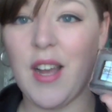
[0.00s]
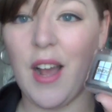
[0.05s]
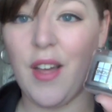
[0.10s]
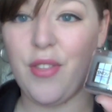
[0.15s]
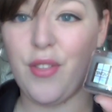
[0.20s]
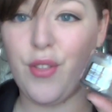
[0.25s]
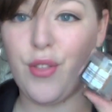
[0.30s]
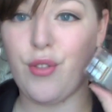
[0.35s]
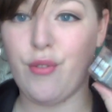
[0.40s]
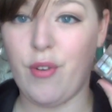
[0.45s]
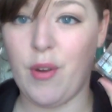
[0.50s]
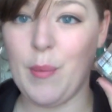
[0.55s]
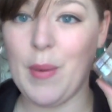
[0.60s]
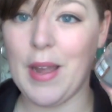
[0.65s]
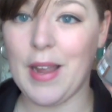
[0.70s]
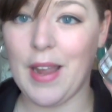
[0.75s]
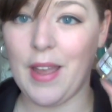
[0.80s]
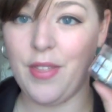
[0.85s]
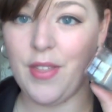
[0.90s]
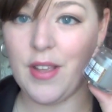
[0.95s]
have gotten the
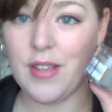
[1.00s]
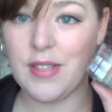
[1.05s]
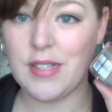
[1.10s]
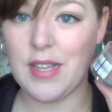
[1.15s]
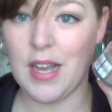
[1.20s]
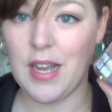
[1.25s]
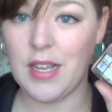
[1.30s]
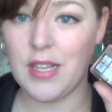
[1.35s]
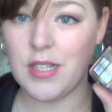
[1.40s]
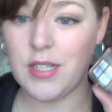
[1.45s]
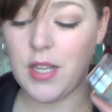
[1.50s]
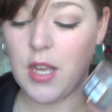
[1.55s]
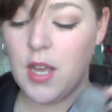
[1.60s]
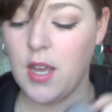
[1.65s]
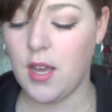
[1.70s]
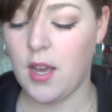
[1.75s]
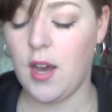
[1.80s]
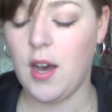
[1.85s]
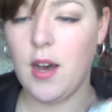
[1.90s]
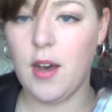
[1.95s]
3-wick in this size
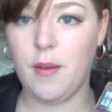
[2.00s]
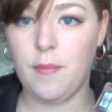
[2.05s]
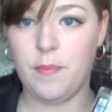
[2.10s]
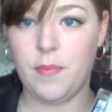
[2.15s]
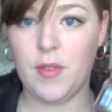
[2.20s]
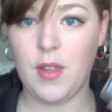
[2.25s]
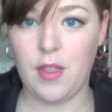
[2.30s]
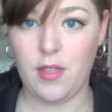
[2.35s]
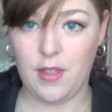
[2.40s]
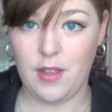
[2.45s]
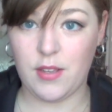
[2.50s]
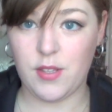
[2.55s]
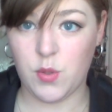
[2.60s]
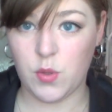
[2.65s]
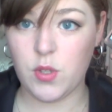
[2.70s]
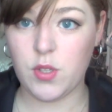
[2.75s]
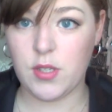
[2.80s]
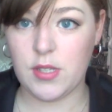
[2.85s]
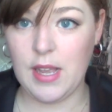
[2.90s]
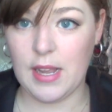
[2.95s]
in
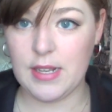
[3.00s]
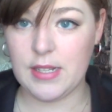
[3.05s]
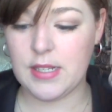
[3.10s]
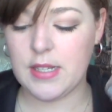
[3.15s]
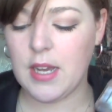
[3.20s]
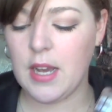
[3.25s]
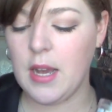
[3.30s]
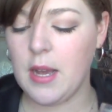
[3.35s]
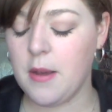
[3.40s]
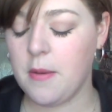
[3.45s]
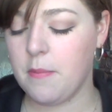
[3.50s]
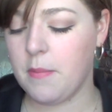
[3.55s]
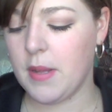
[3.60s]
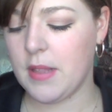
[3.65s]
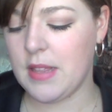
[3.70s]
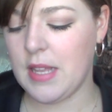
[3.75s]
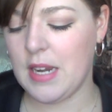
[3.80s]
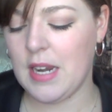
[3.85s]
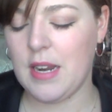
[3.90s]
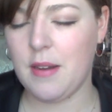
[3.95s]
this scent,
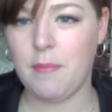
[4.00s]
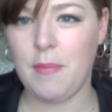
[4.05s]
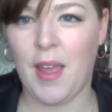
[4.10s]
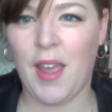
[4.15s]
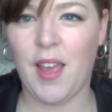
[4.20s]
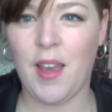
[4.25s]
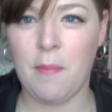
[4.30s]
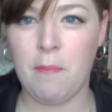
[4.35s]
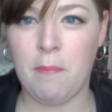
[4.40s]
but they didn't make